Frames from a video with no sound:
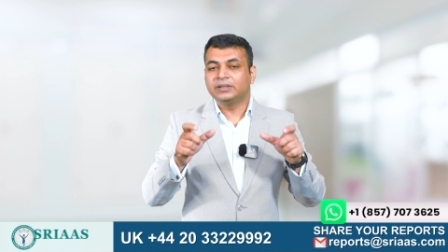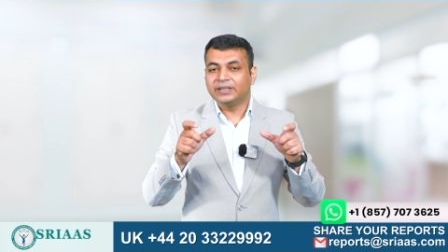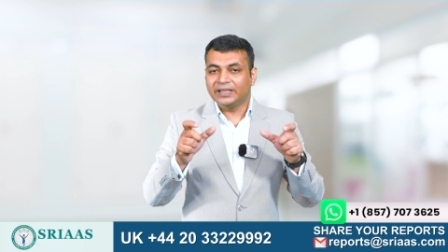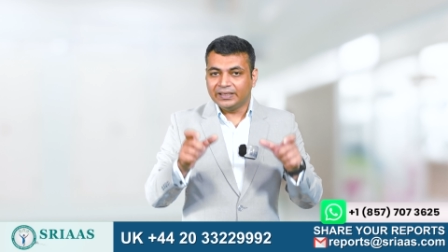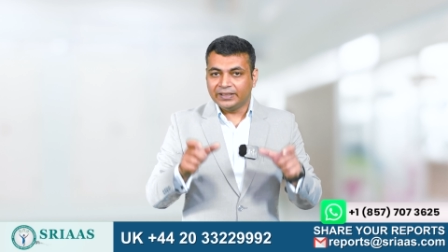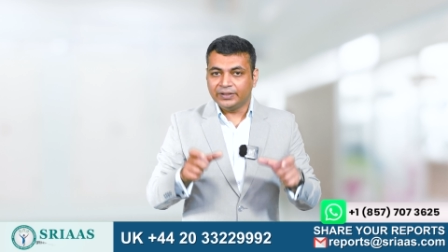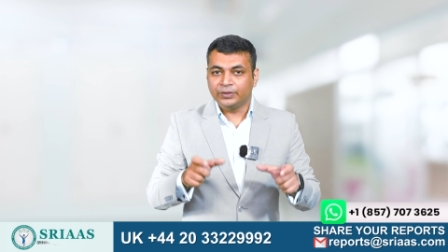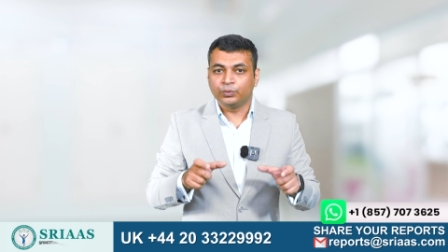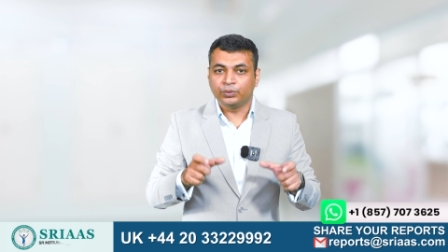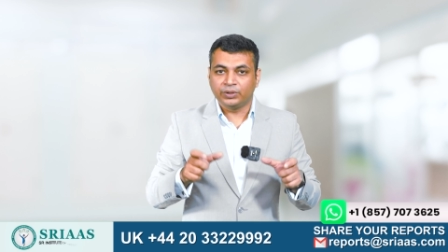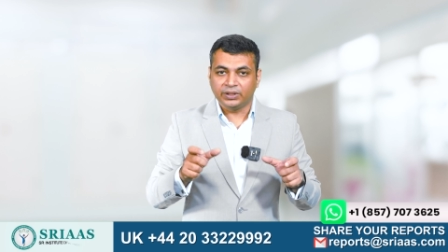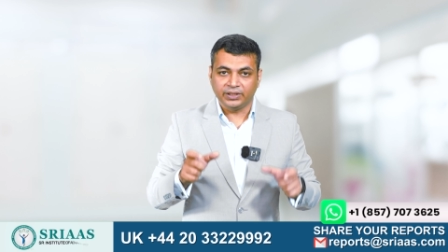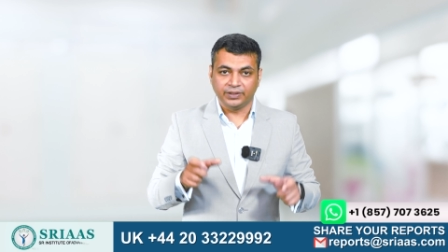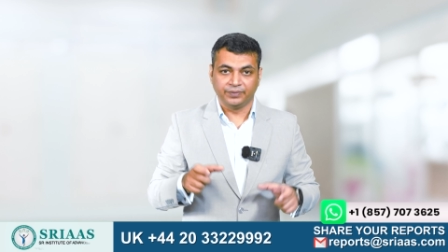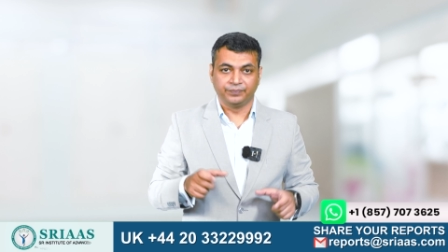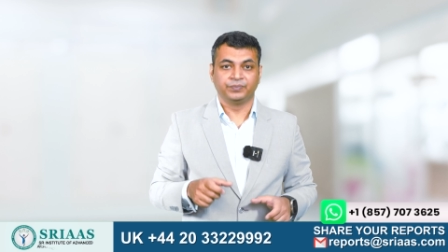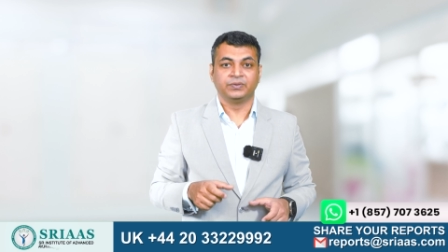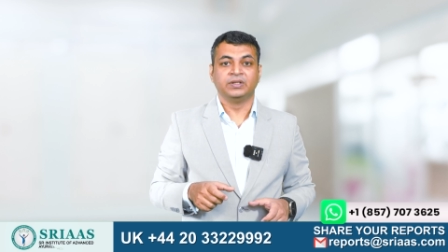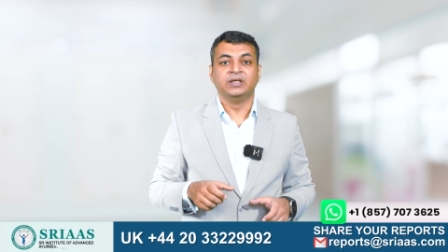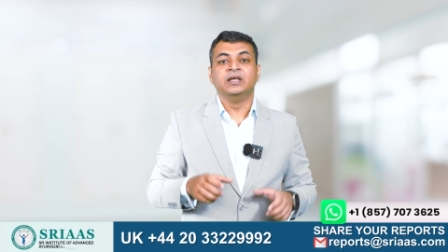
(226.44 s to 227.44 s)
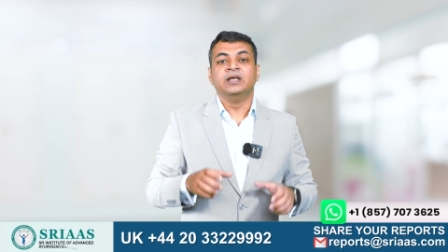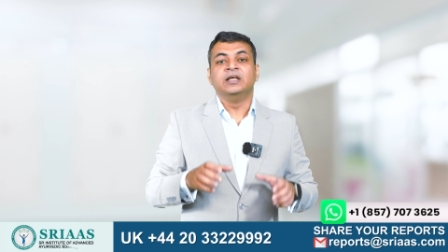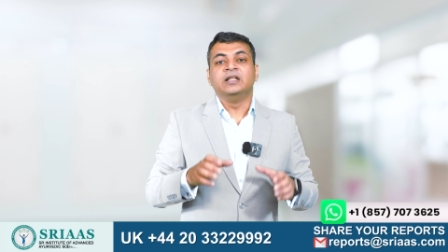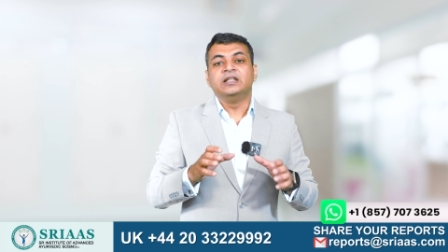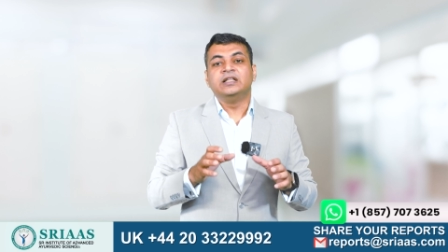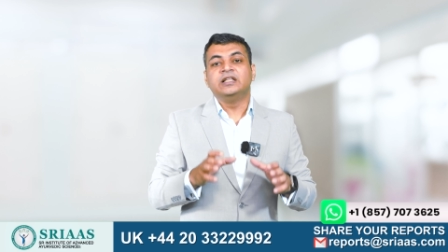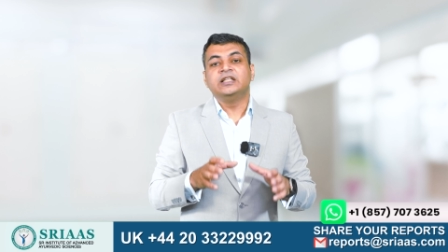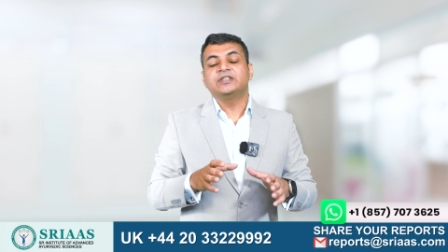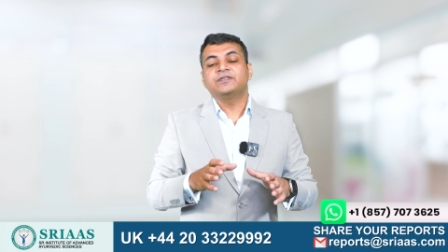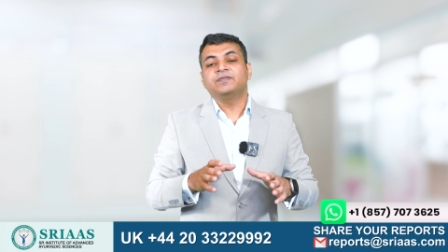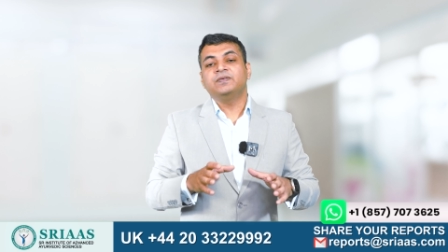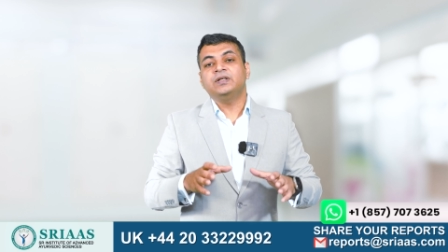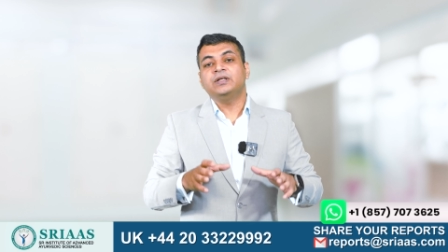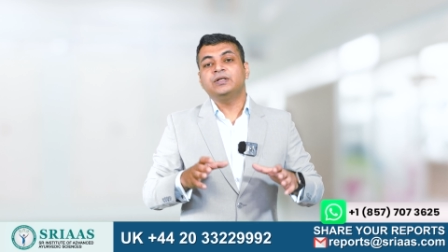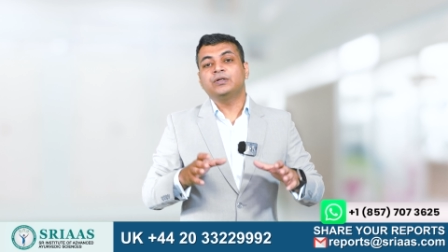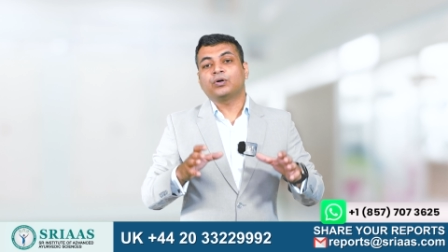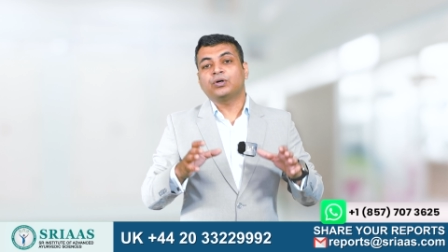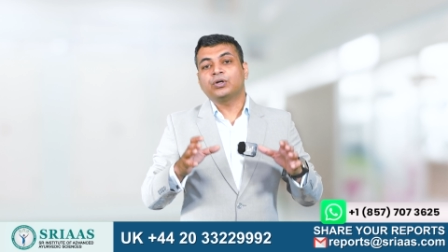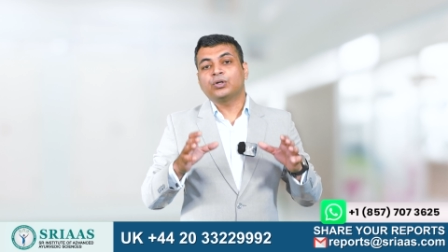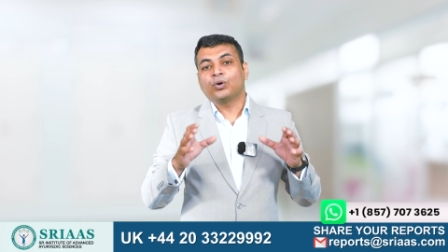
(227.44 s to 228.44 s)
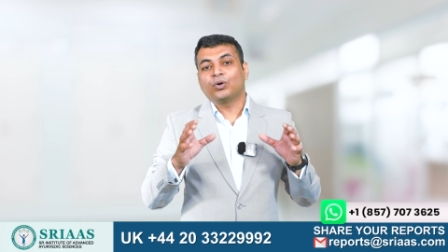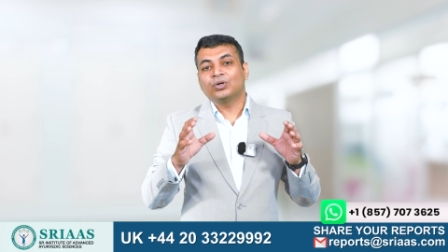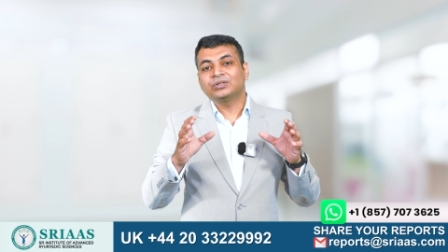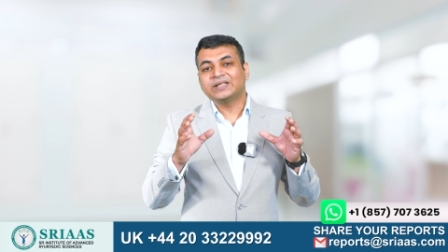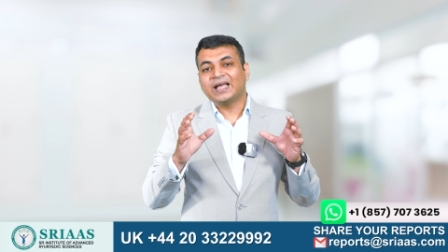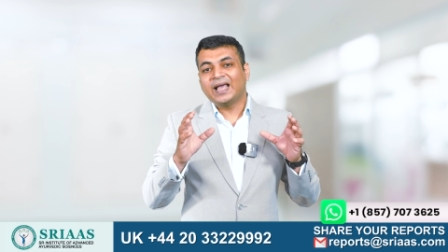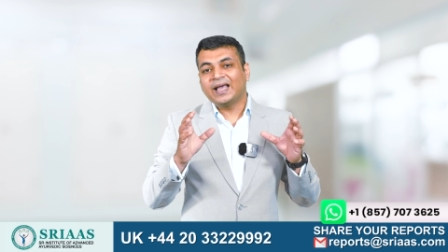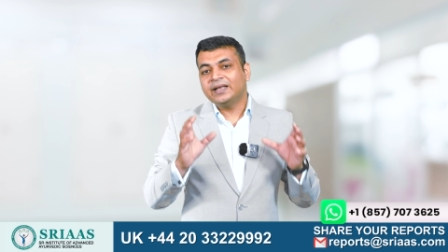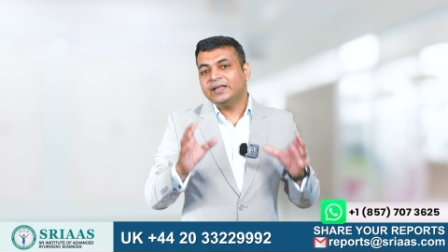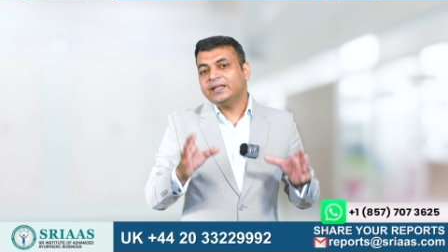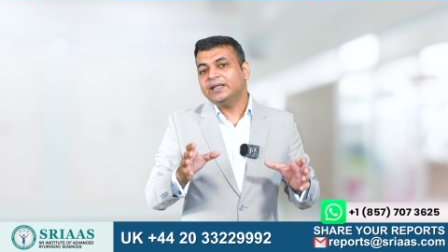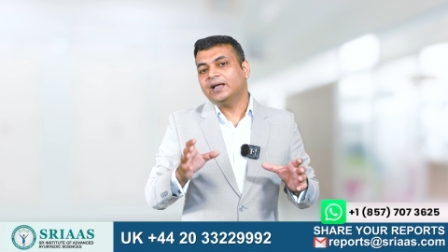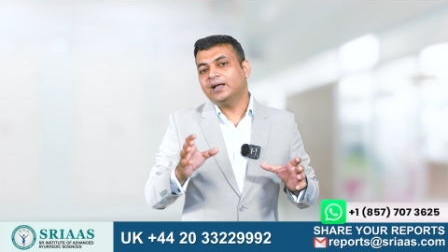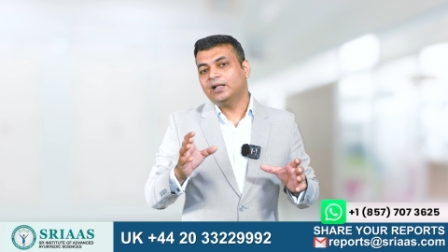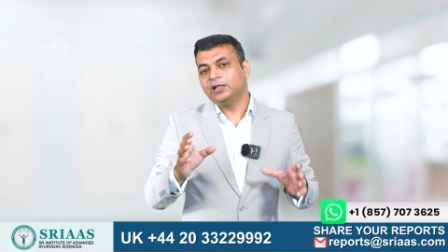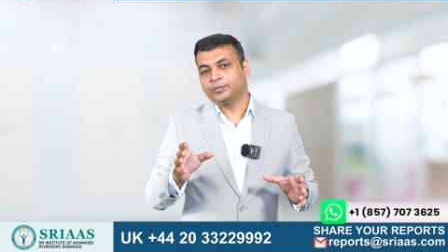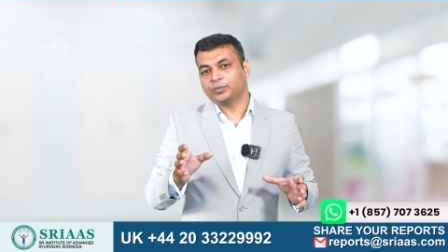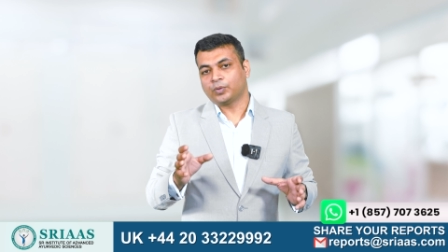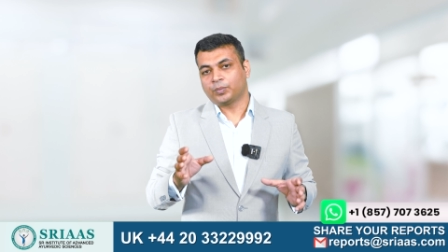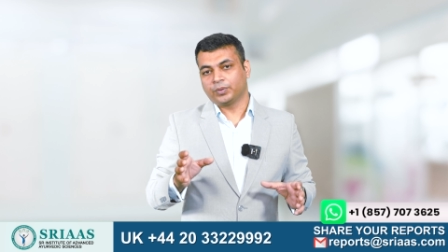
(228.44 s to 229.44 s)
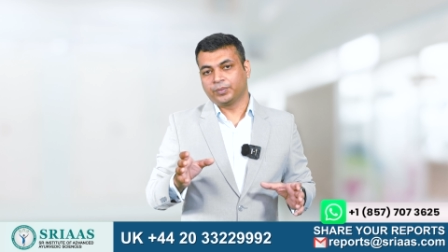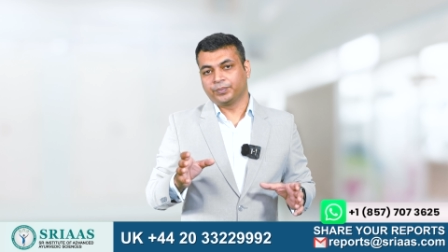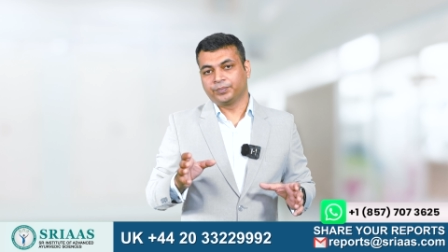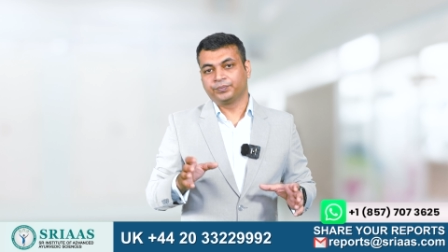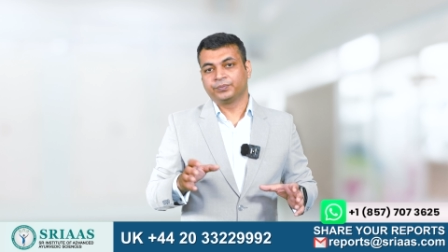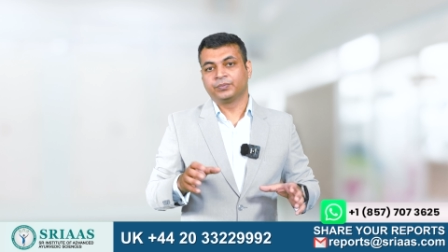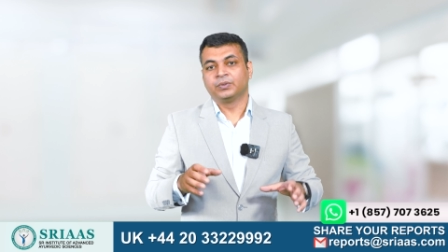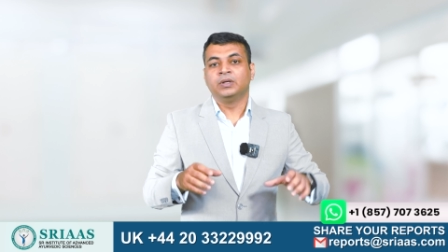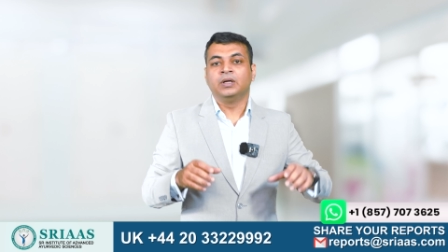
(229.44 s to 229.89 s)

daily routine. This will not cause any health problem.